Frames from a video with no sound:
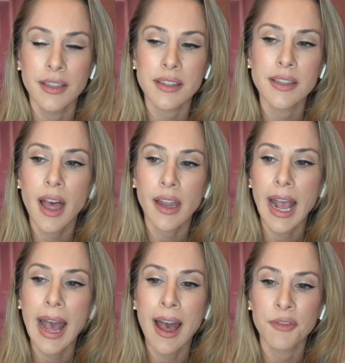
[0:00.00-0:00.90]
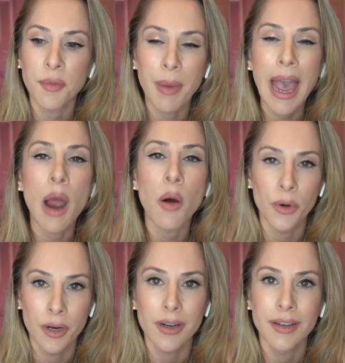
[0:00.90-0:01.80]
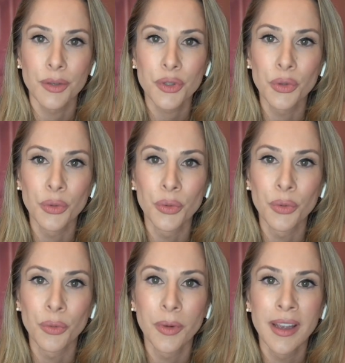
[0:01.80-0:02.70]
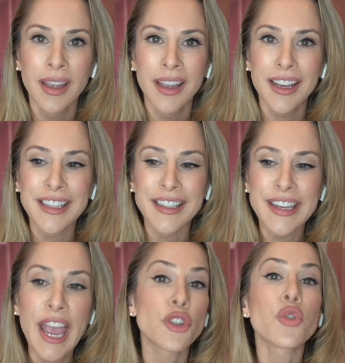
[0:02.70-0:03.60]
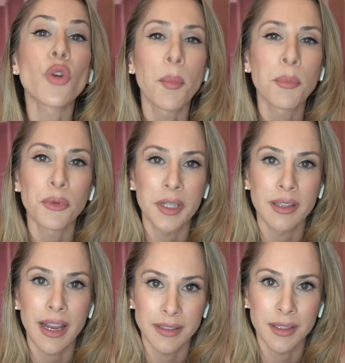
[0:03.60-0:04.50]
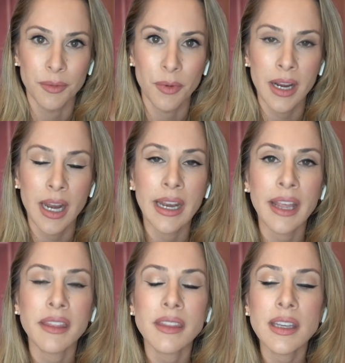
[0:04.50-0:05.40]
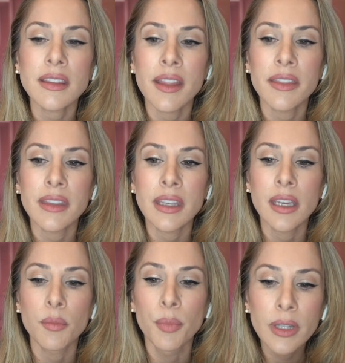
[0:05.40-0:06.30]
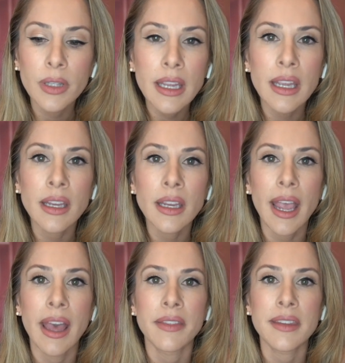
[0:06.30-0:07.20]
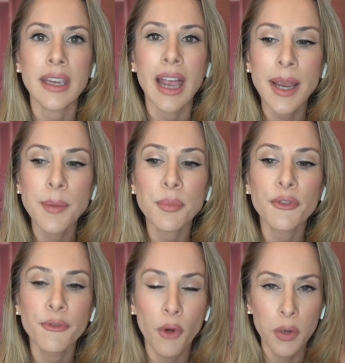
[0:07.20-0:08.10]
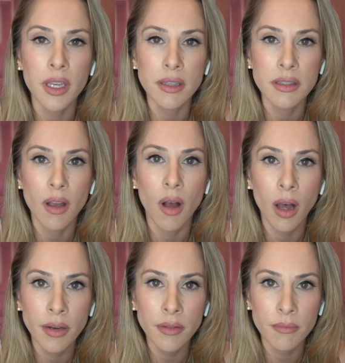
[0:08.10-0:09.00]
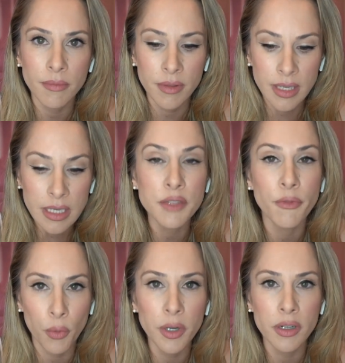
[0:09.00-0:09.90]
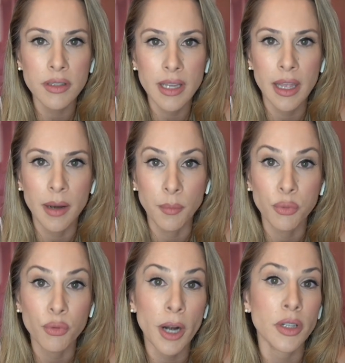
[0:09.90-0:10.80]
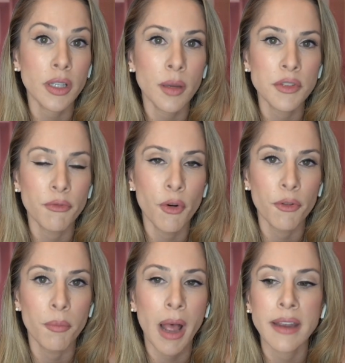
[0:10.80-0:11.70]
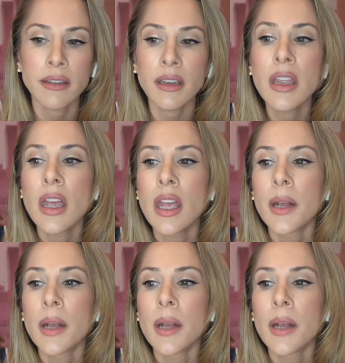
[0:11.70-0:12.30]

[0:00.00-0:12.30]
does not have the power to get Trump reelected, right? And I think that the bullying and the hyper focus on these voters and, and pressuring them to vote for Biden